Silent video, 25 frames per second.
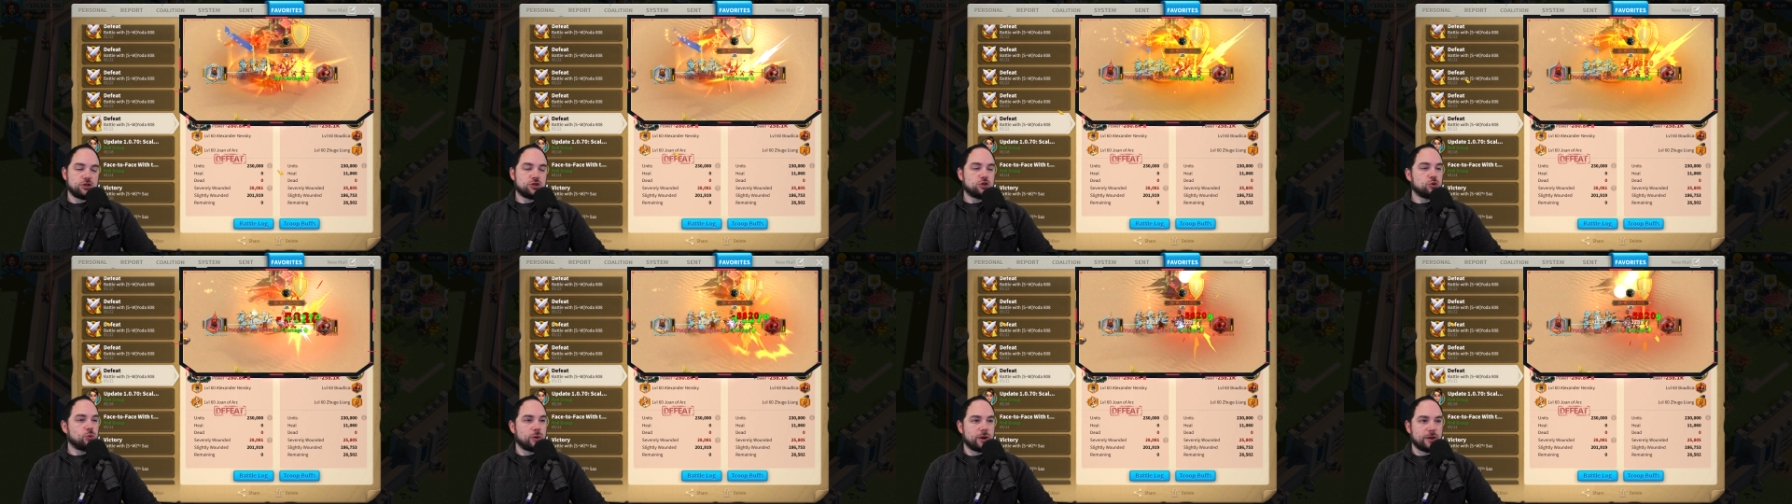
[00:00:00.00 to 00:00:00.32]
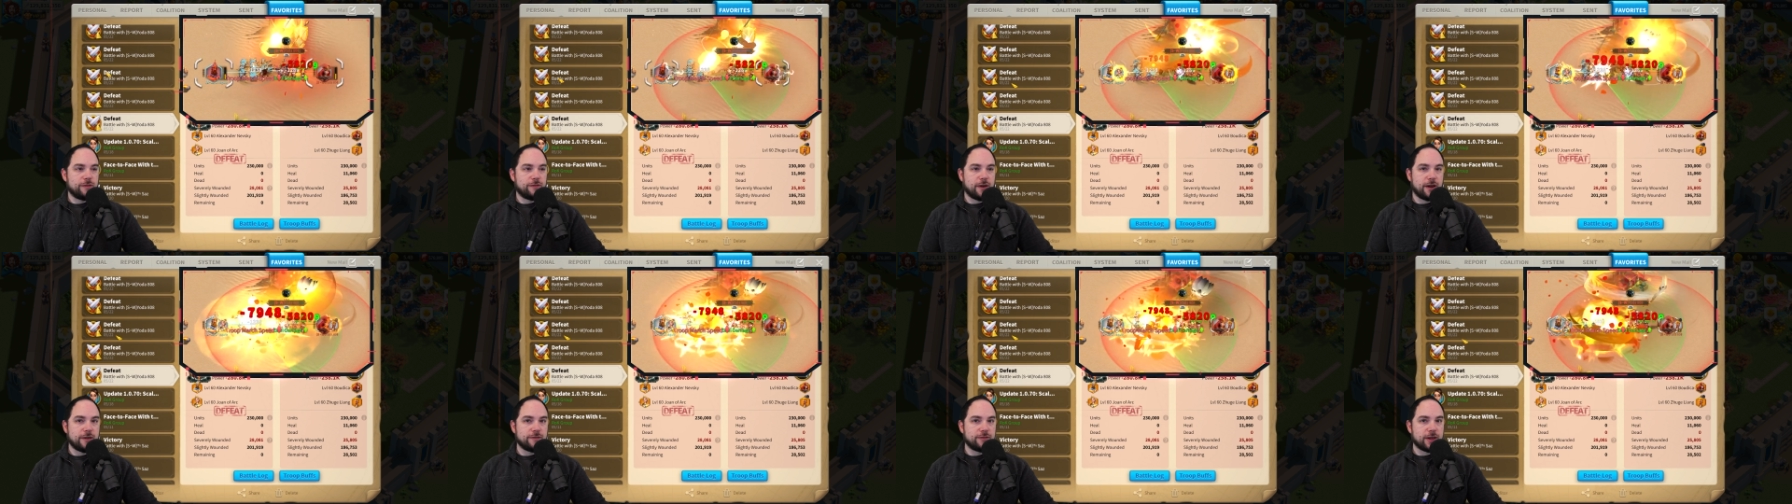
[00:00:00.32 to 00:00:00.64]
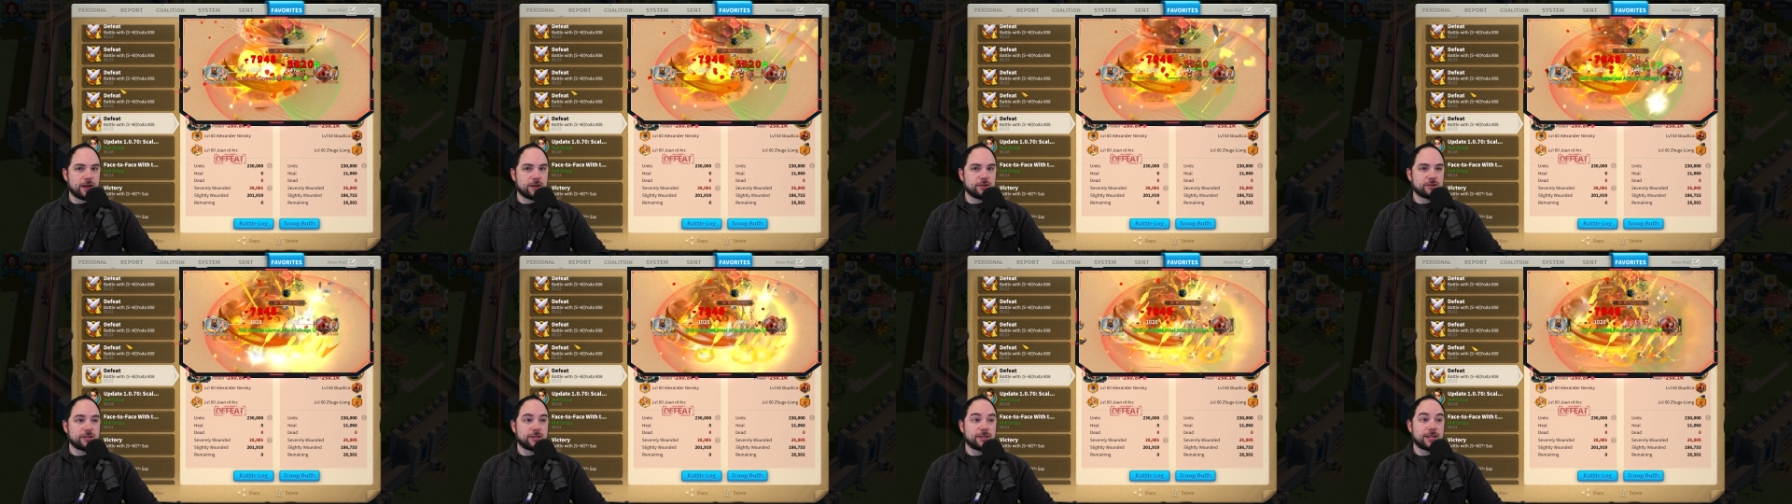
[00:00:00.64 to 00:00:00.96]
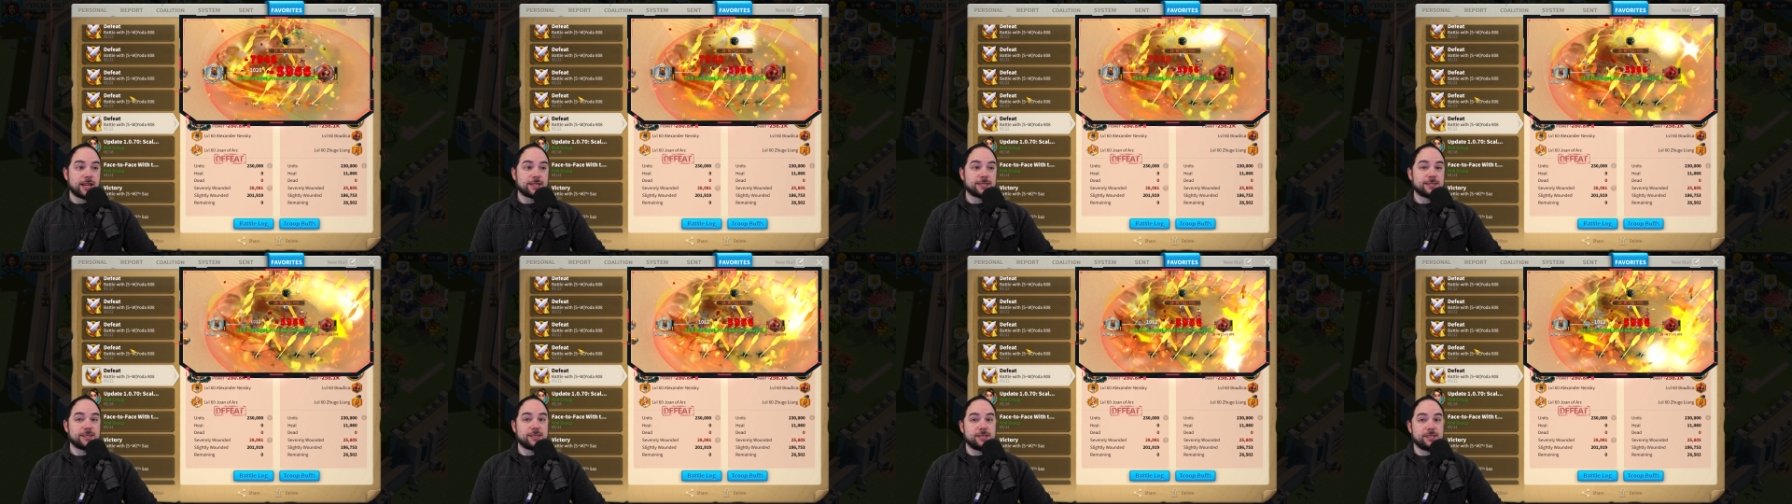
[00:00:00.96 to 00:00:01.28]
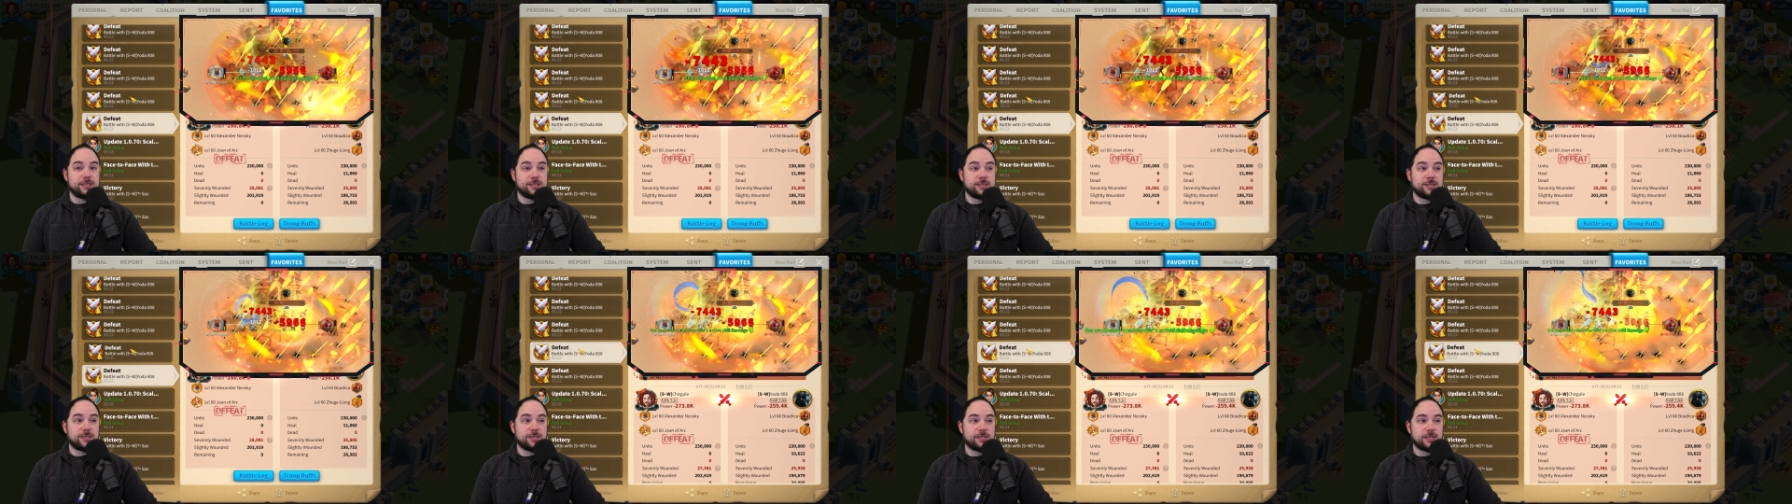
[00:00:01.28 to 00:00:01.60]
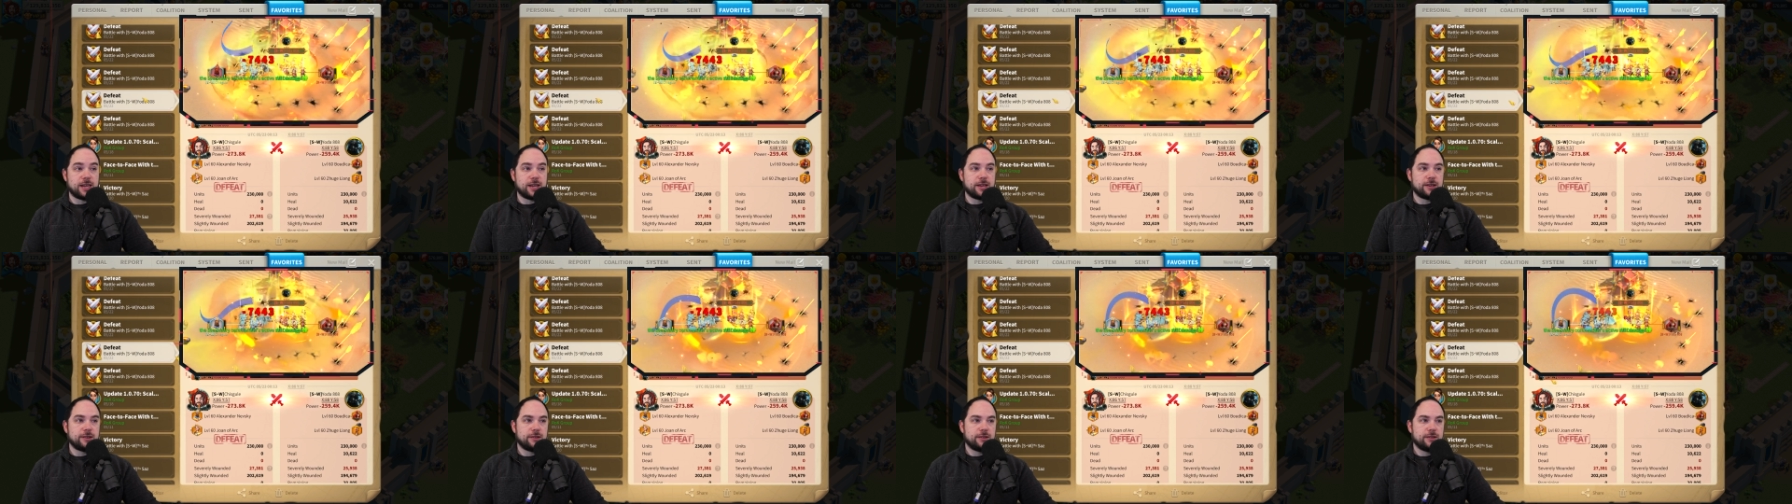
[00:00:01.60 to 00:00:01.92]
to 25,000. That's
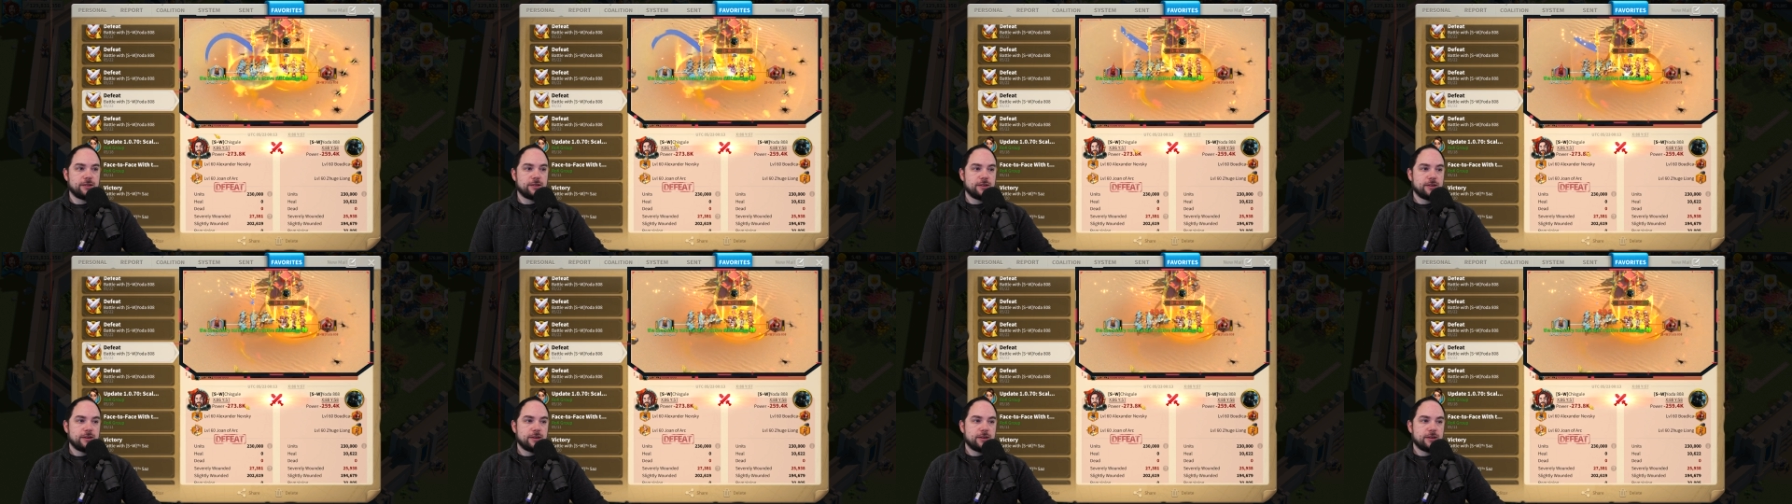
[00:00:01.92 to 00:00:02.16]
insane.